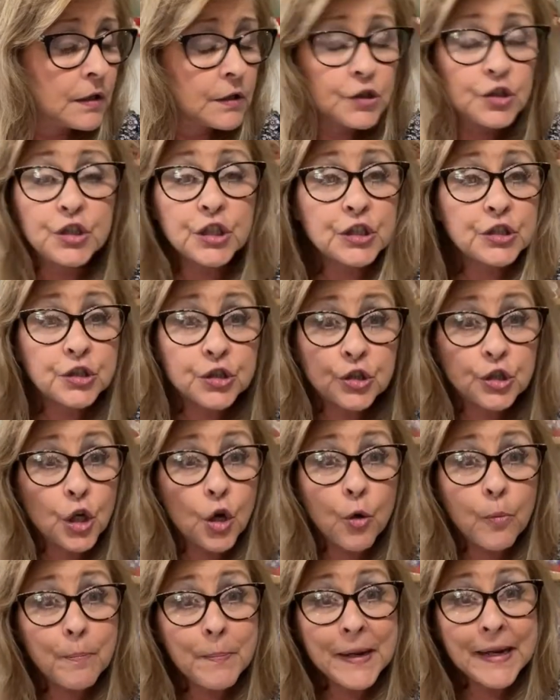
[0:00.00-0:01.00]
Just
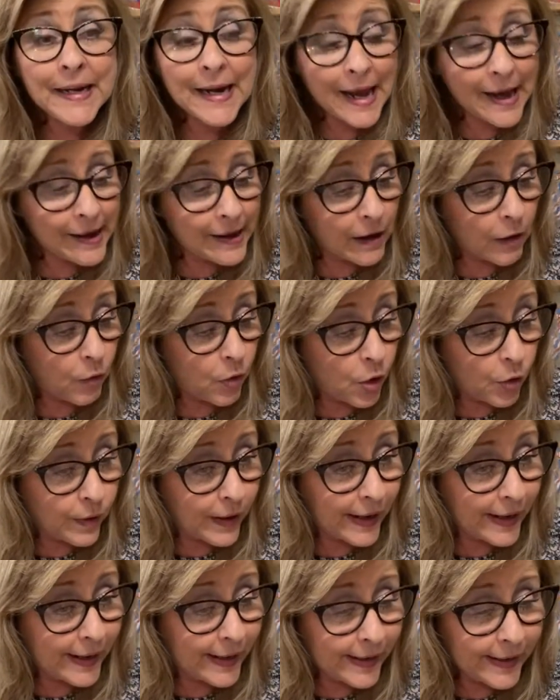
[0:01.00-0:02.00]
shoot me now,
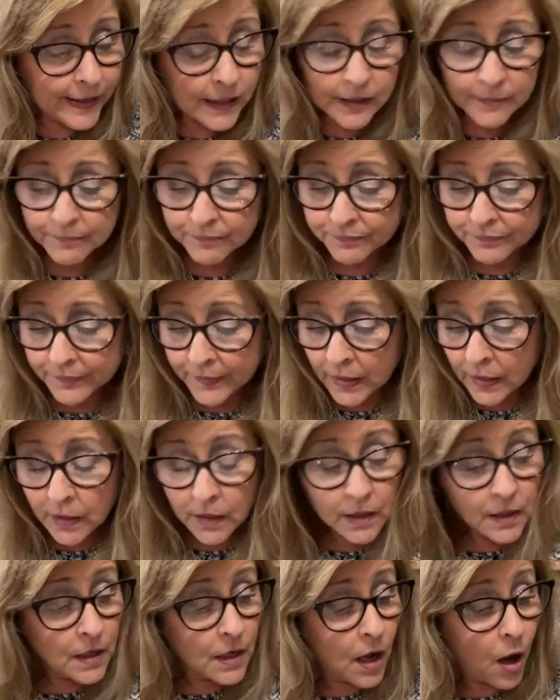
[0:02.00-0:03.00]
okay?
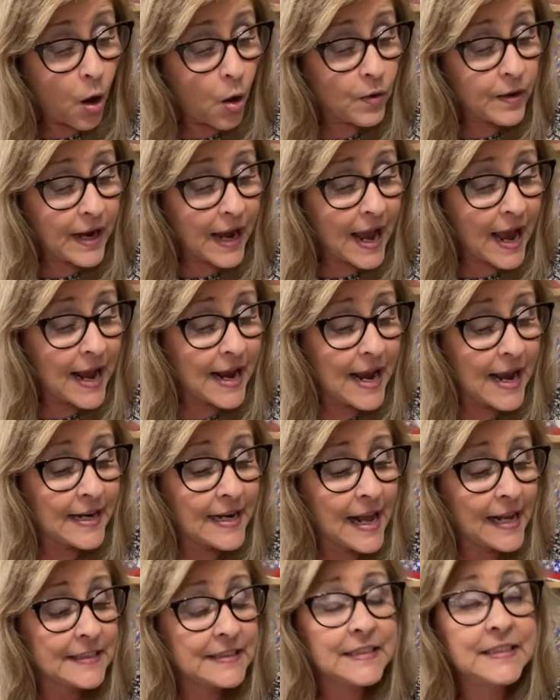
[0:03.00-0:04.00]
Okay,
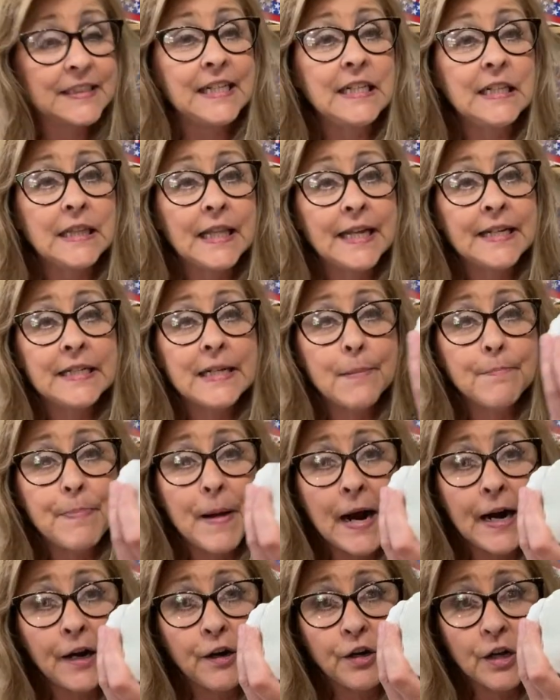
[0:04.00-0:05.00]
and I see Linda
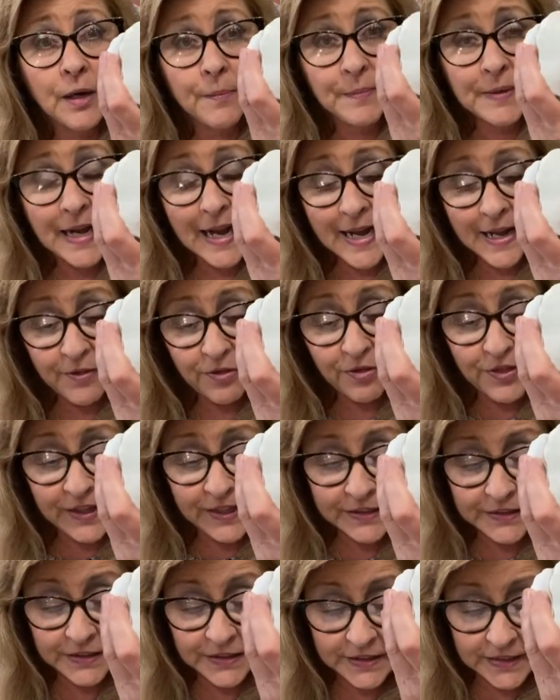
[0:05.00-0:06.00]
Barnum got
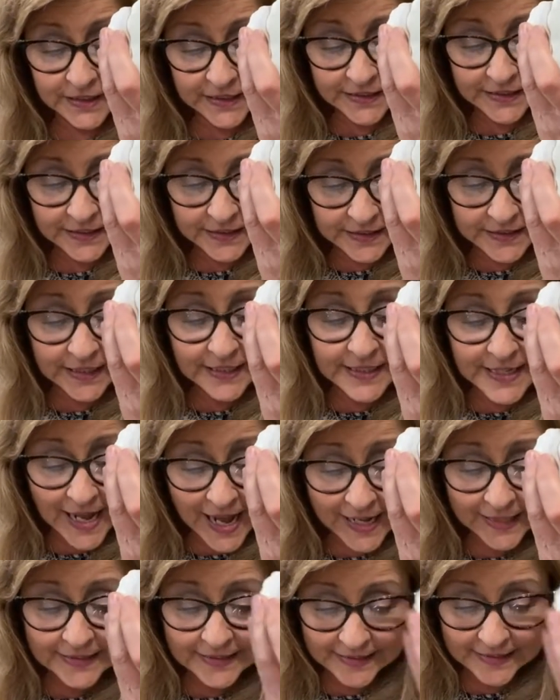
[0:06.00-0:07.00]
this. This did
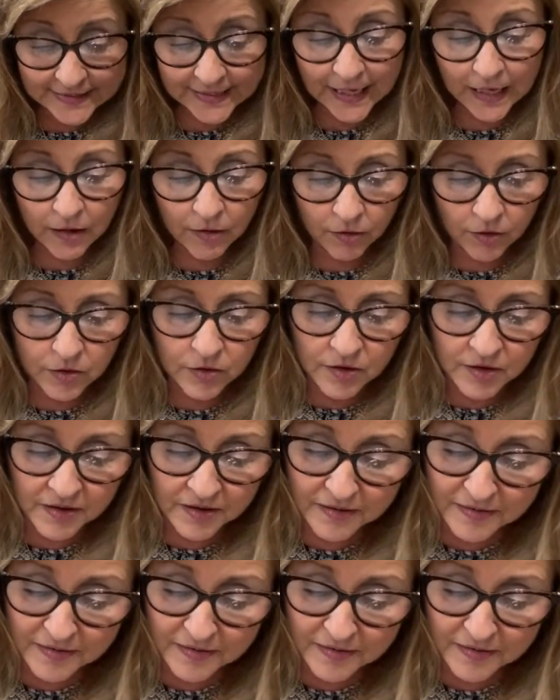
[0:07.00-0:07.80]
not sell.